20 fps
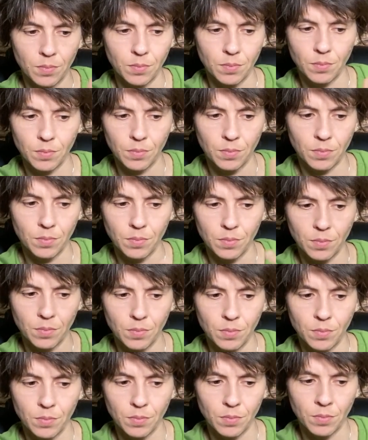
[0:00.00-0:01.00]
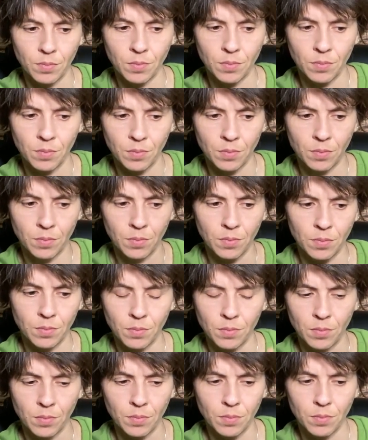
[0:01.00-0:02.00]

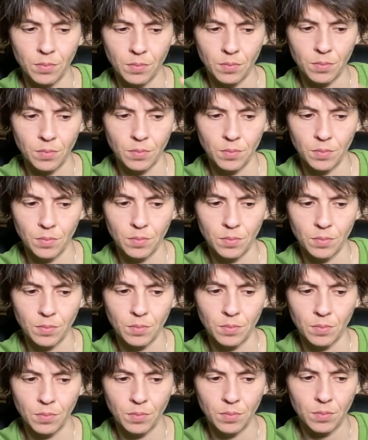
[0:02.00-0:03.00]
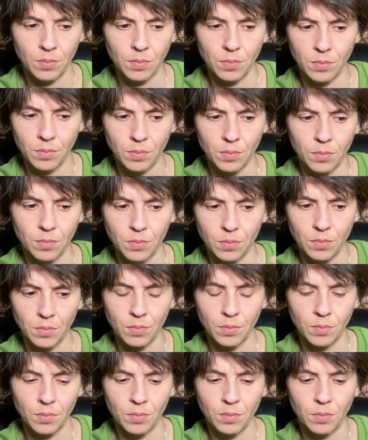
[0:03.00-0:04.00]

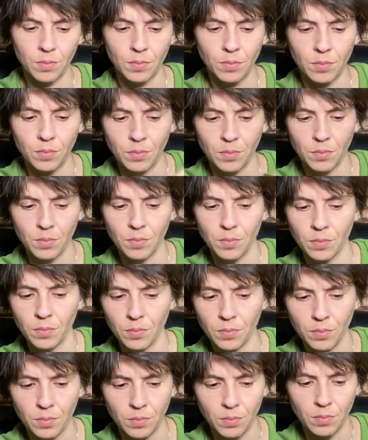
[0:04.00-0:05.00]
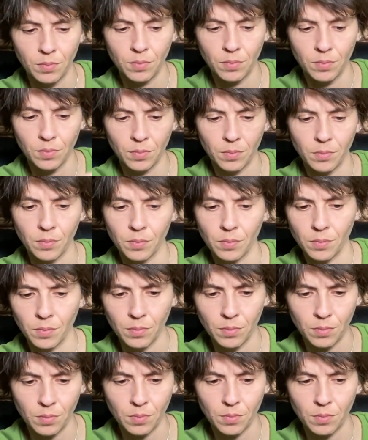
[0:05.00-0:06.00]

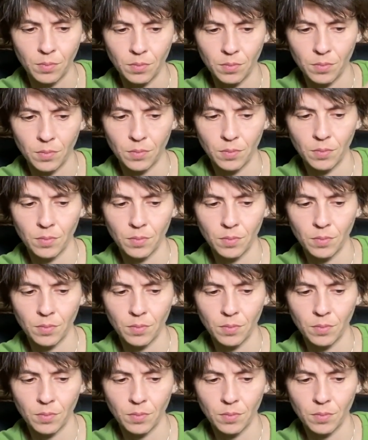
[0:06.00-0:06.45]
(silence)